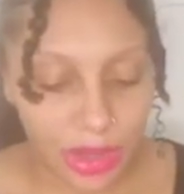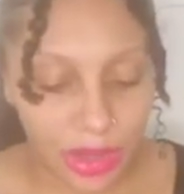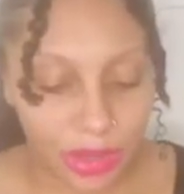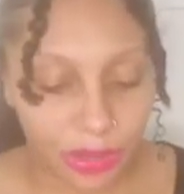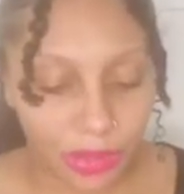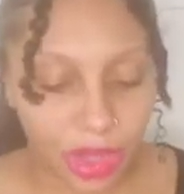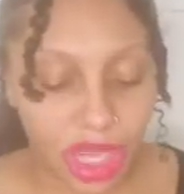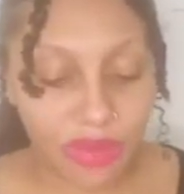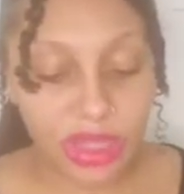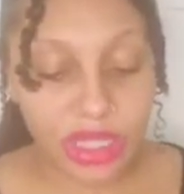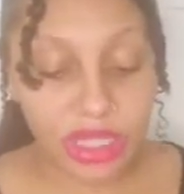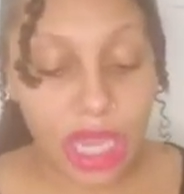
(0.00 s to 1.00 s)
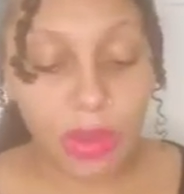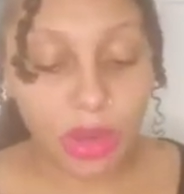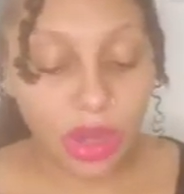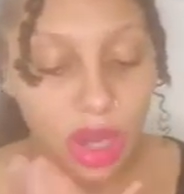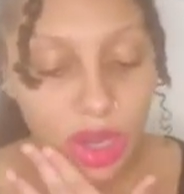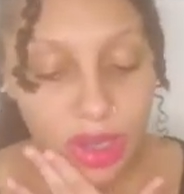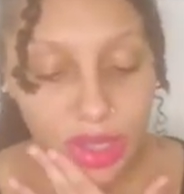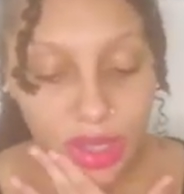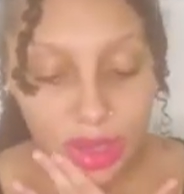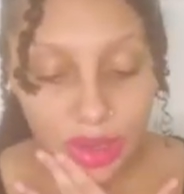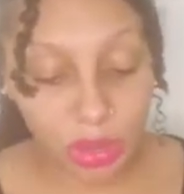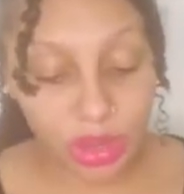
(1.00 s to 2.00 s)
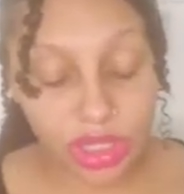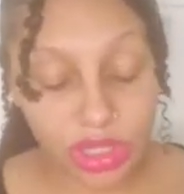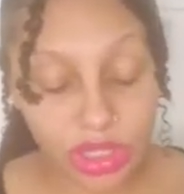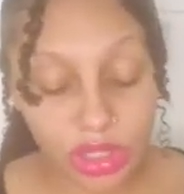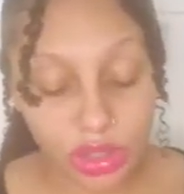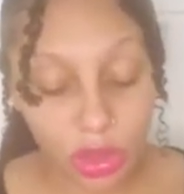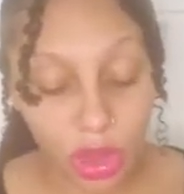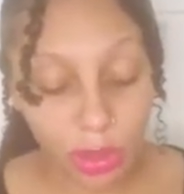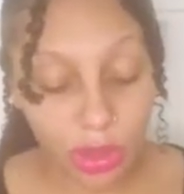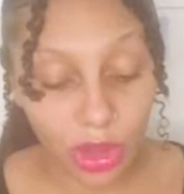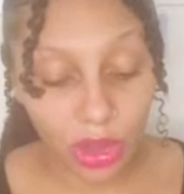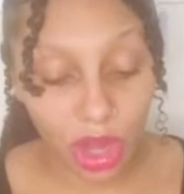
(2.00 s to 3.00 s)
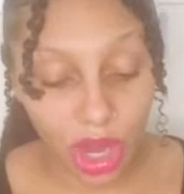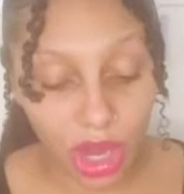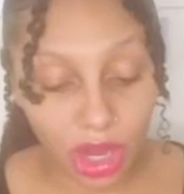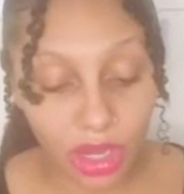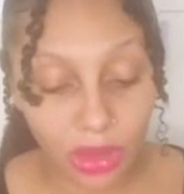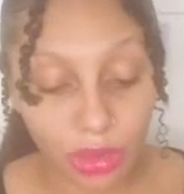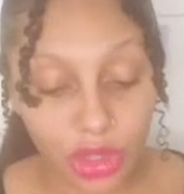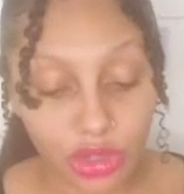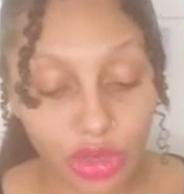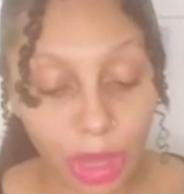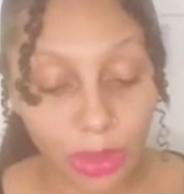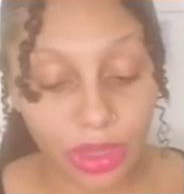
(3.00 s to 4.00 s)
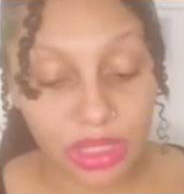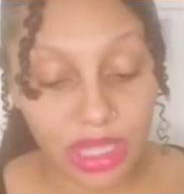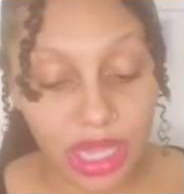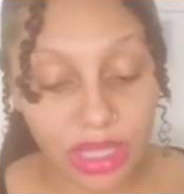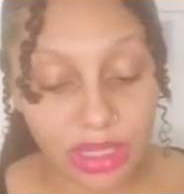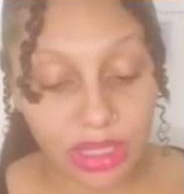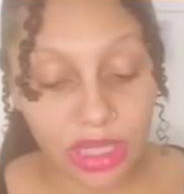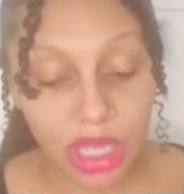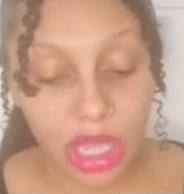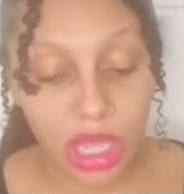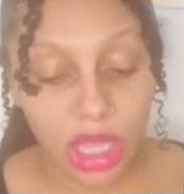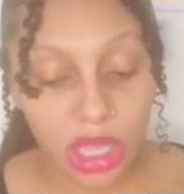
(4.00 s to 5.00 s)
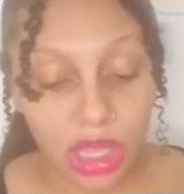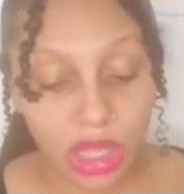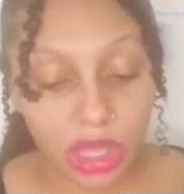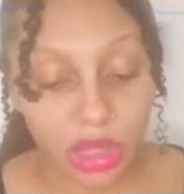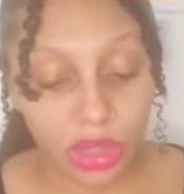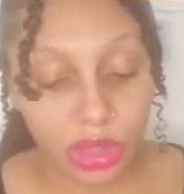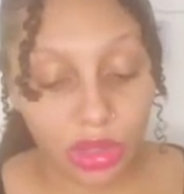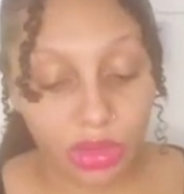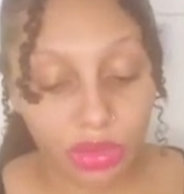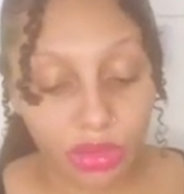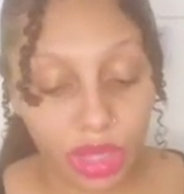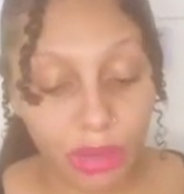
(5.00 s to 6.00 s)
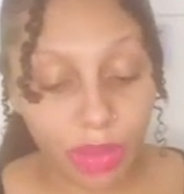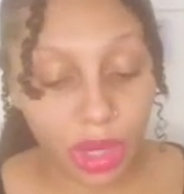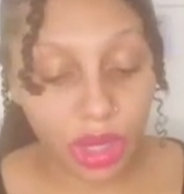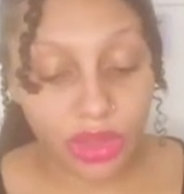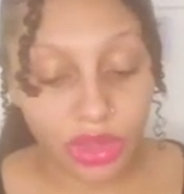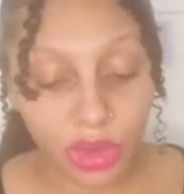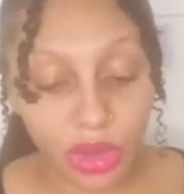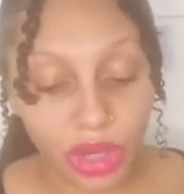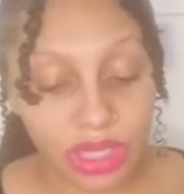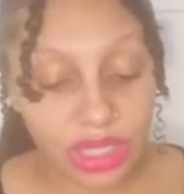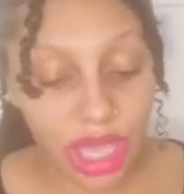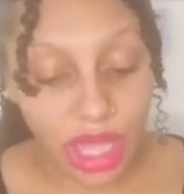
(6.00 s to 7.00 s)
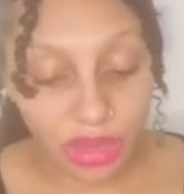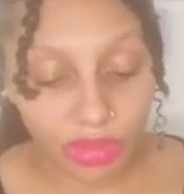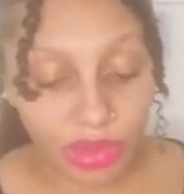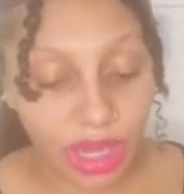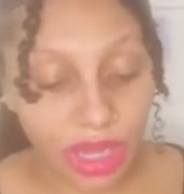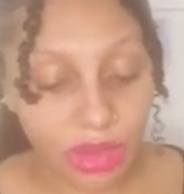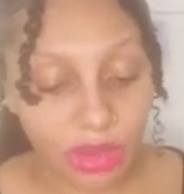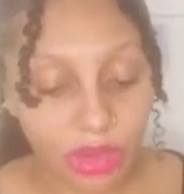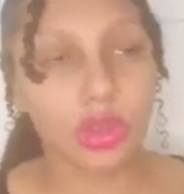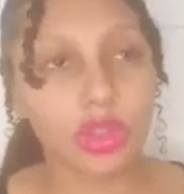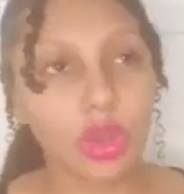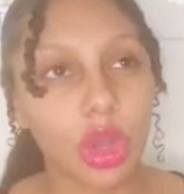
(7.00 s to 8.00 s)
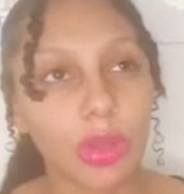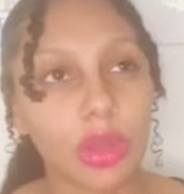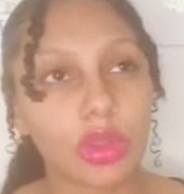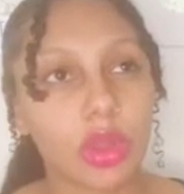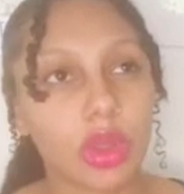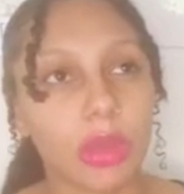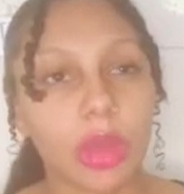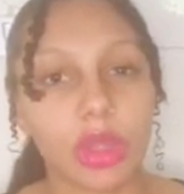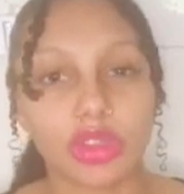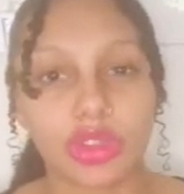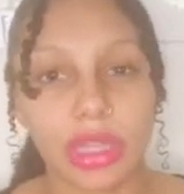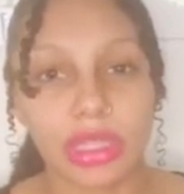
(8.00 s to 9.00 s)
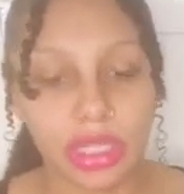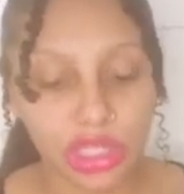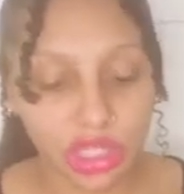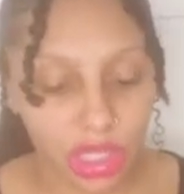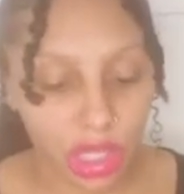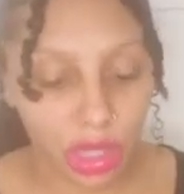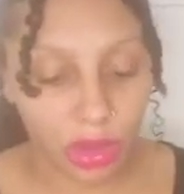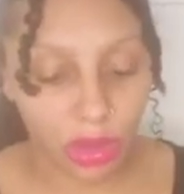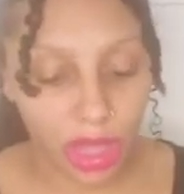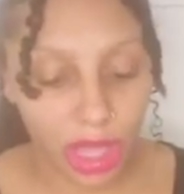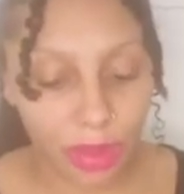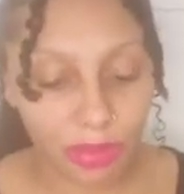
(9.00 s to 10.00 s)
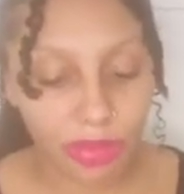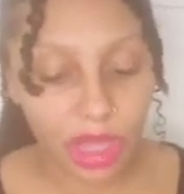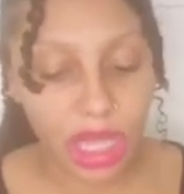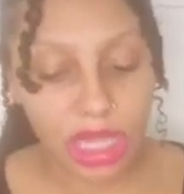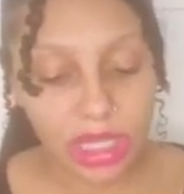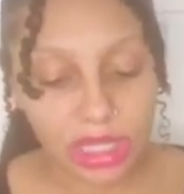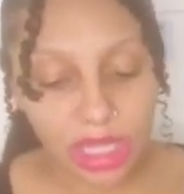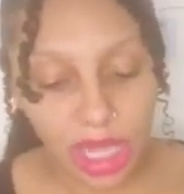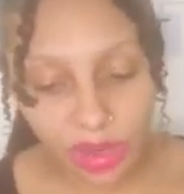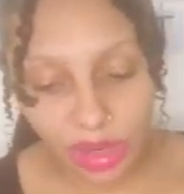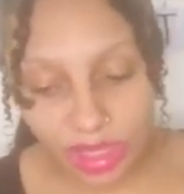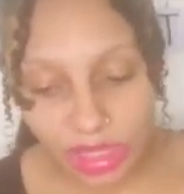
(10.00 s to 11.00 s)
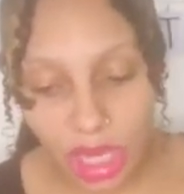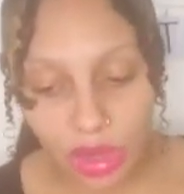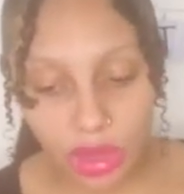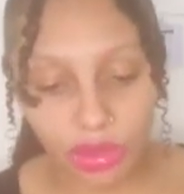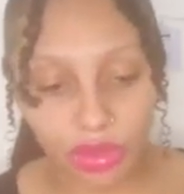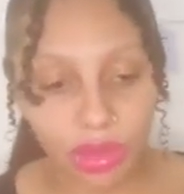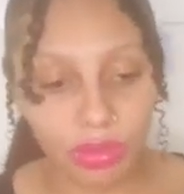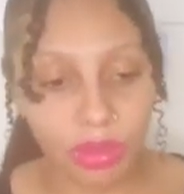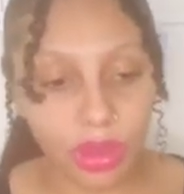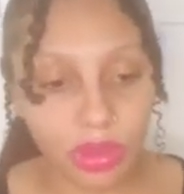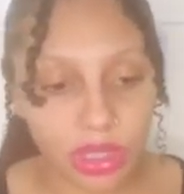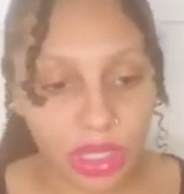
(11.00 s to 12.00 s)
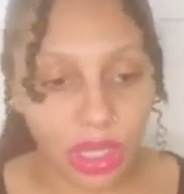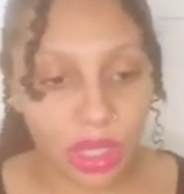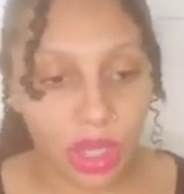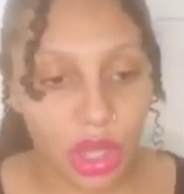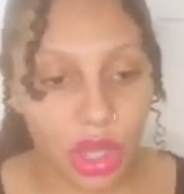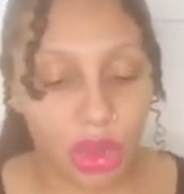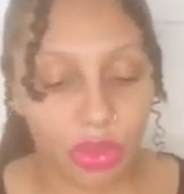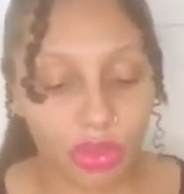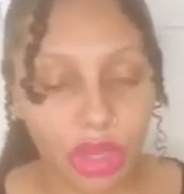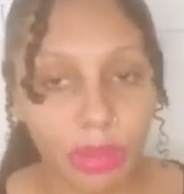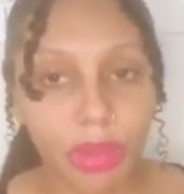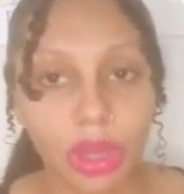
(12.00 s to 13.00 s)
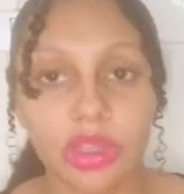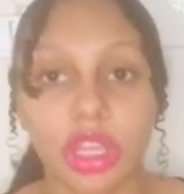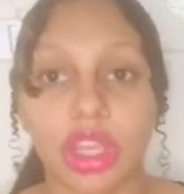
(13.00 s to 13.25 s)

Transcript: We have the Tower card here, which is the Scorpio card, which represents rebirth or death, right? Scorpio is all about transitioning, okay? Tearing down and rebuilding, rebirthing.